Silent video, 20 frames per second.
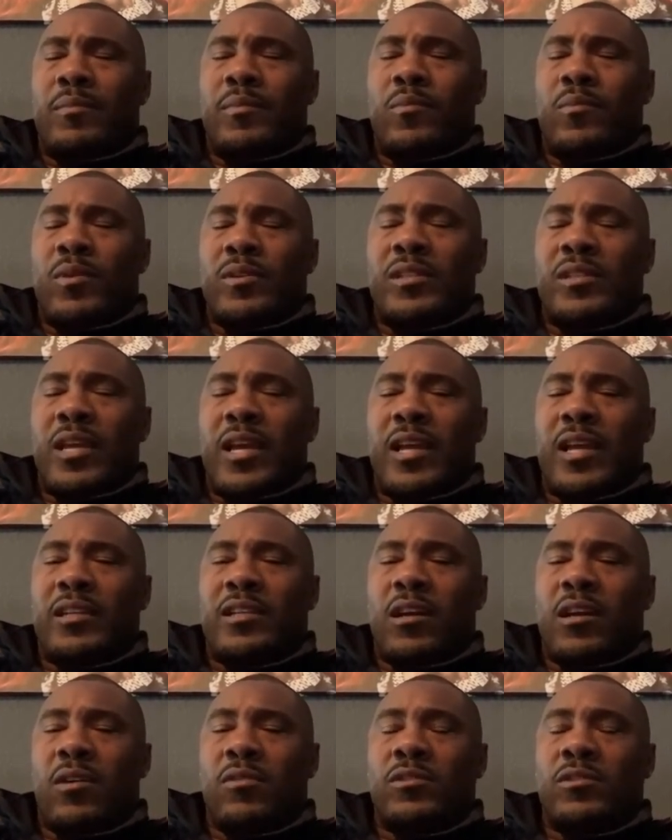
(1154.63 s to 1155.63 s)
was the head
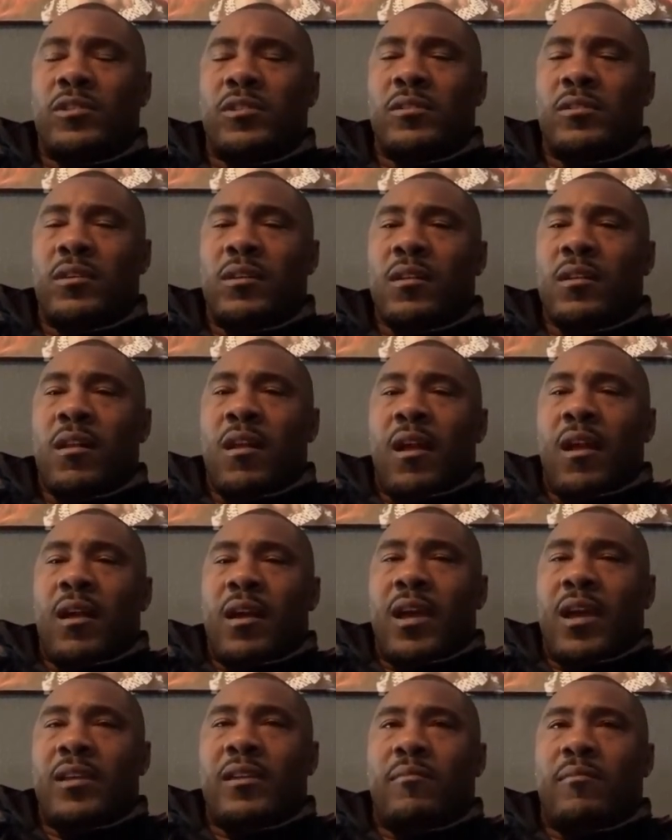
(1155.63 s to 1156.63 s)
coach
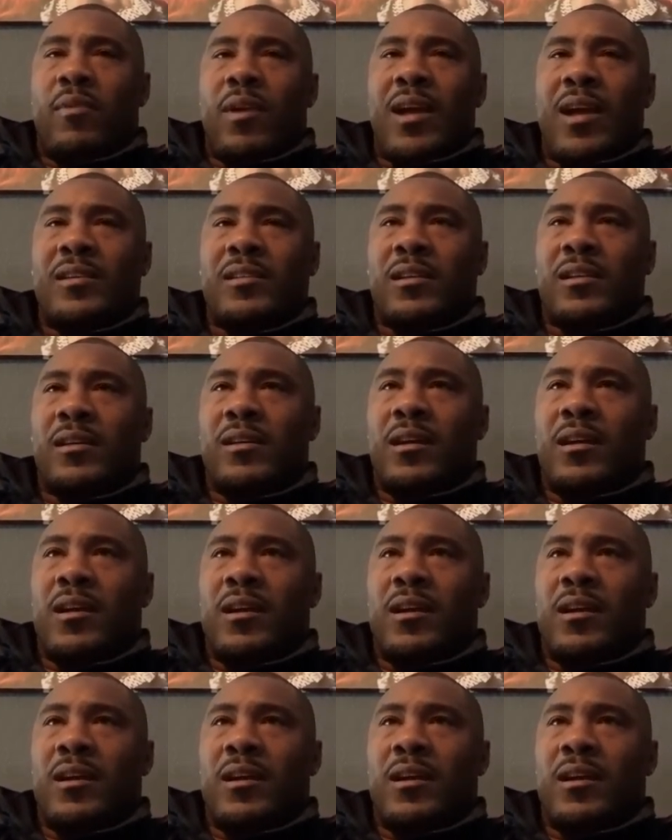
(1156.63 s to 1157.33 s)
at Nebraska,